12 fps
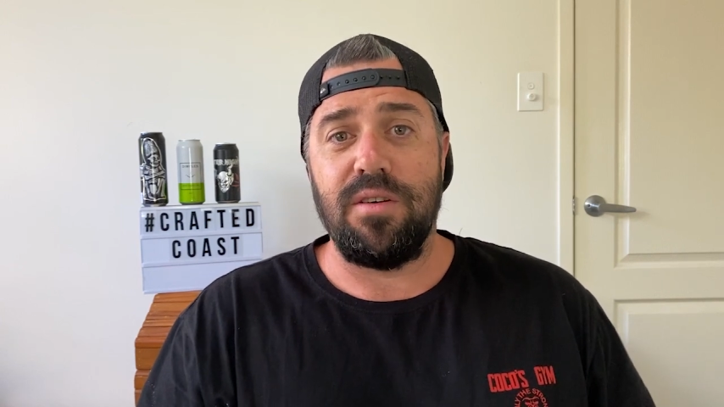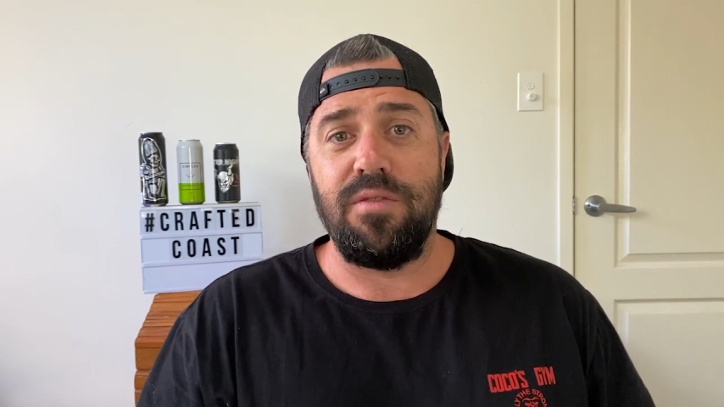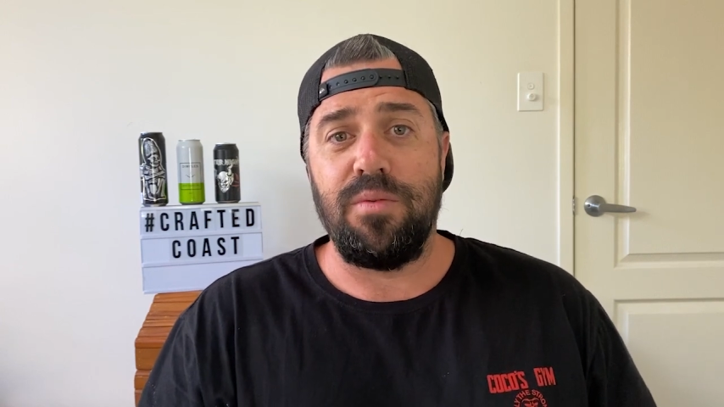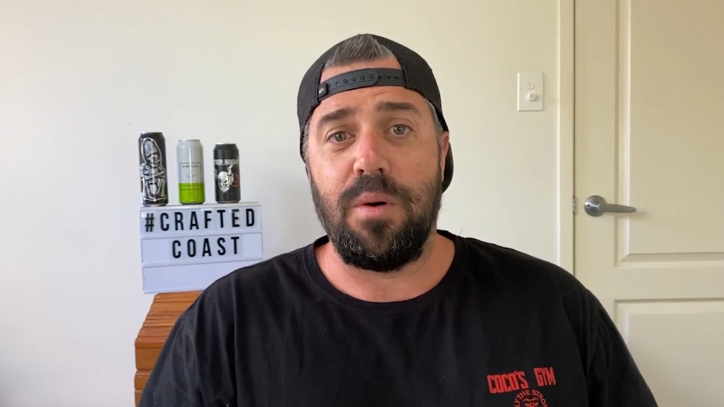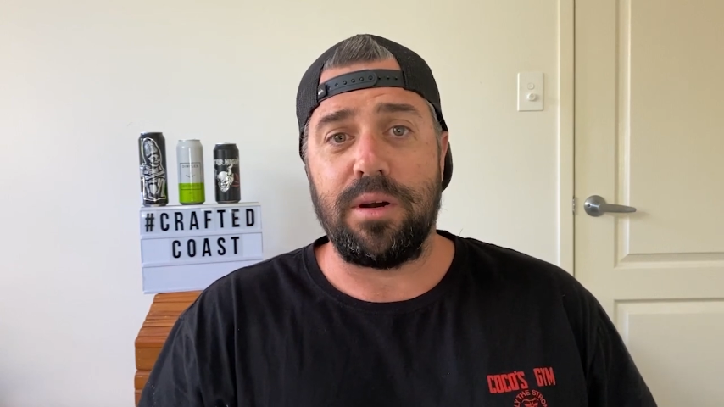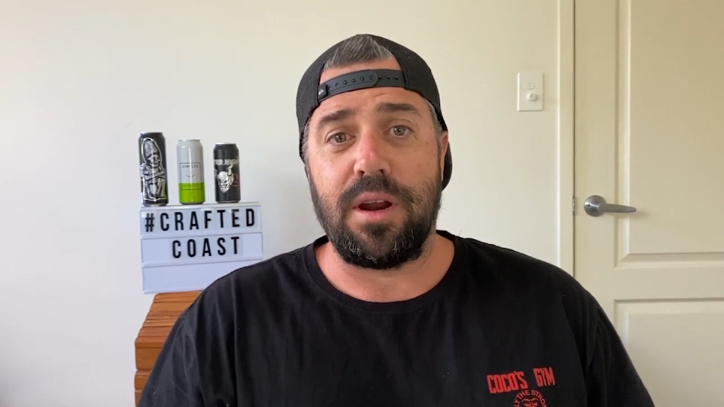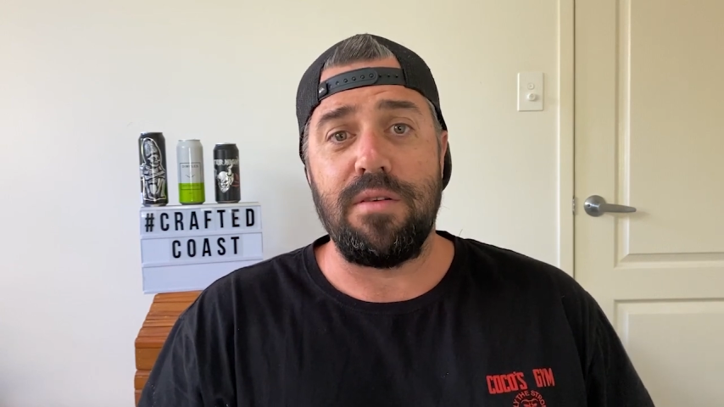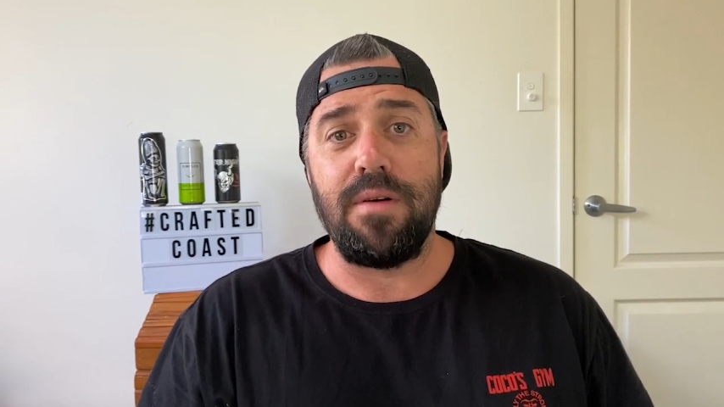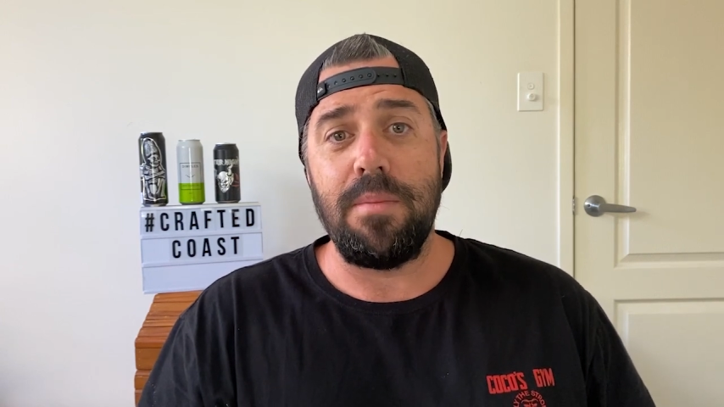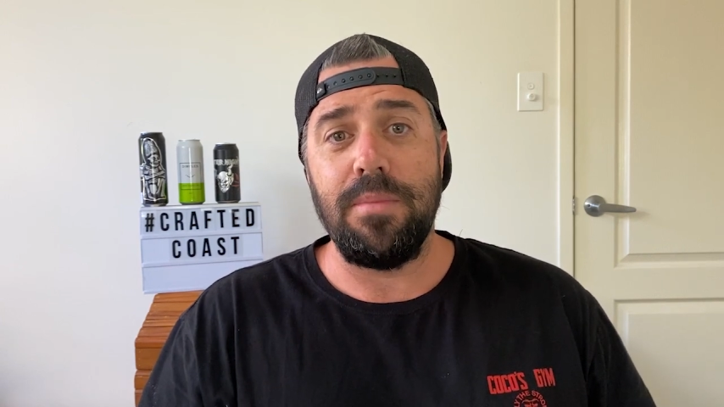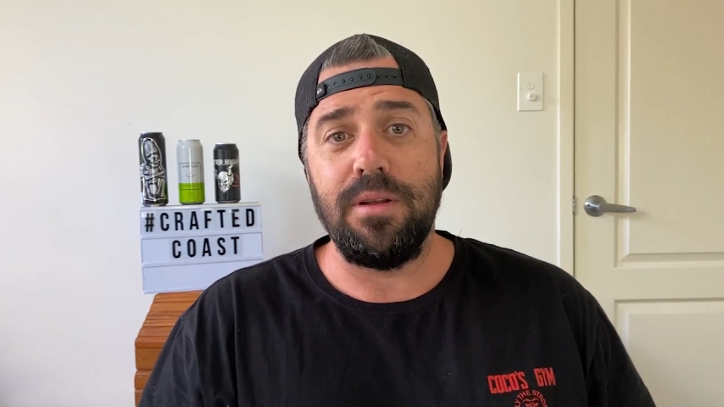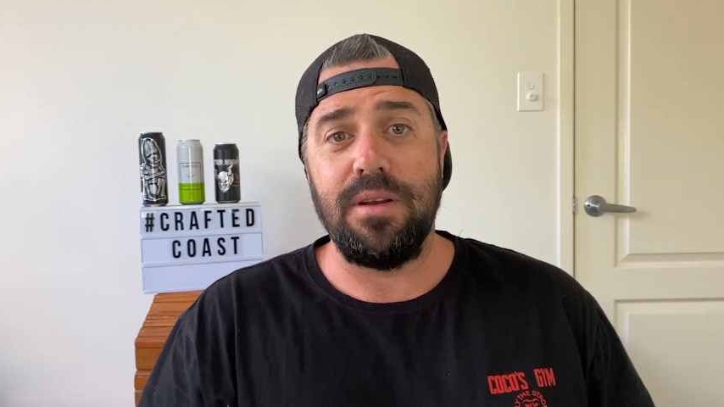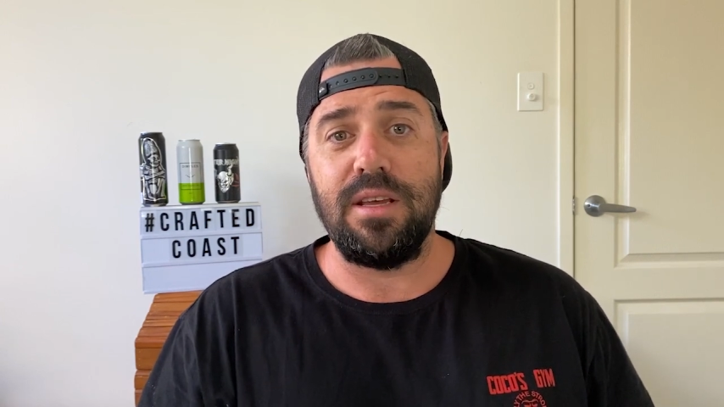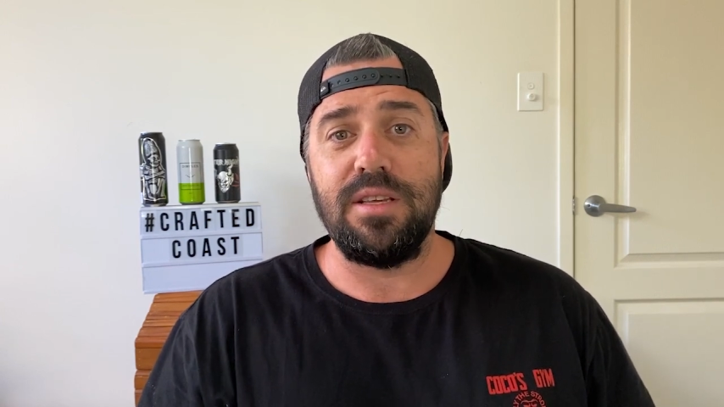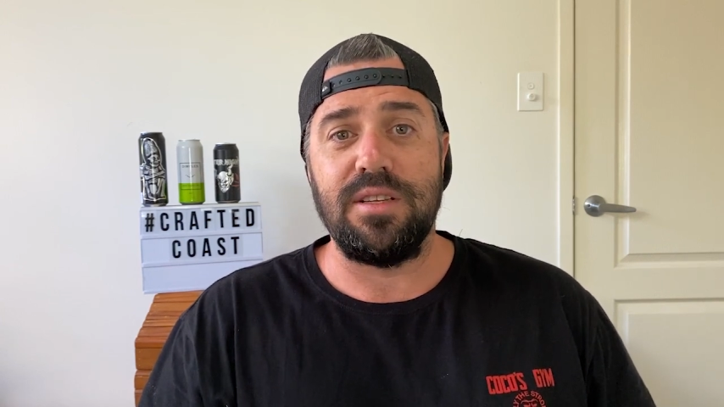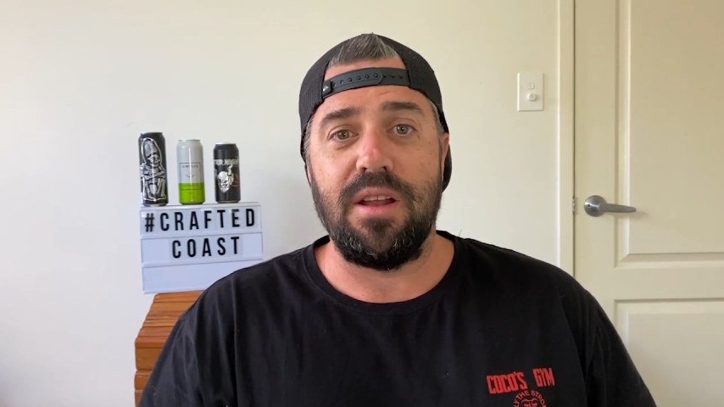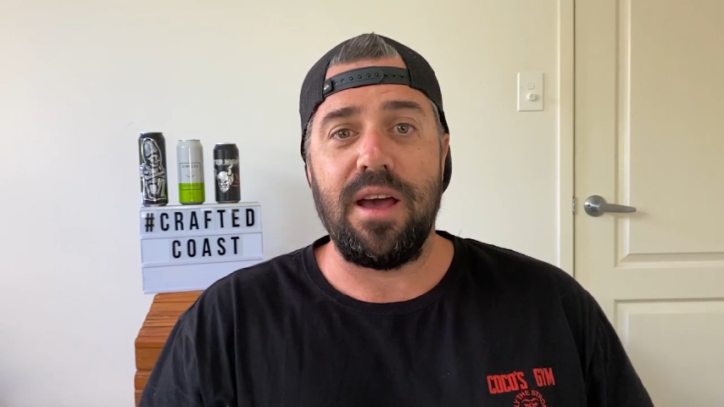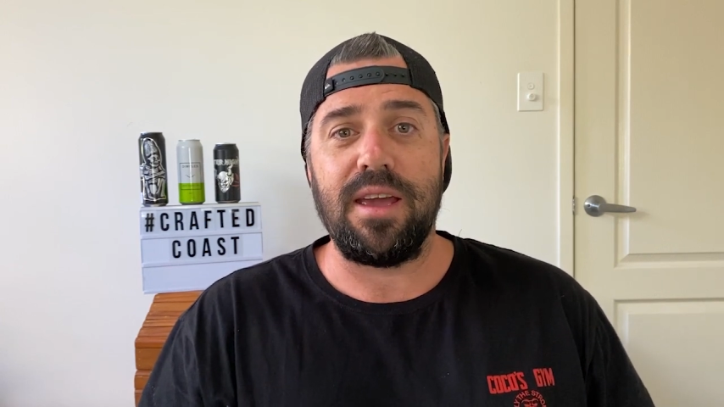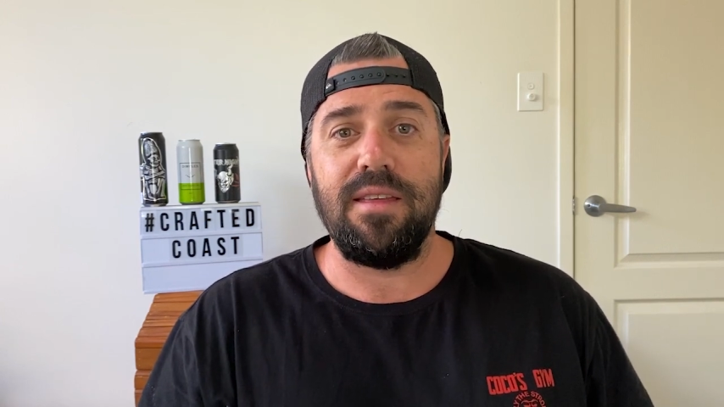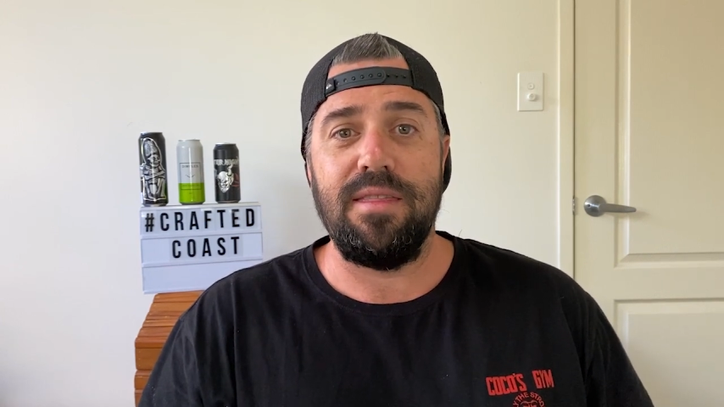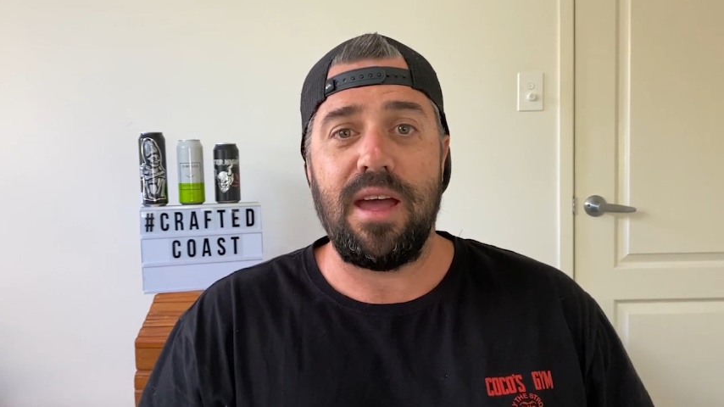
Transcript: of what Currumbin is like.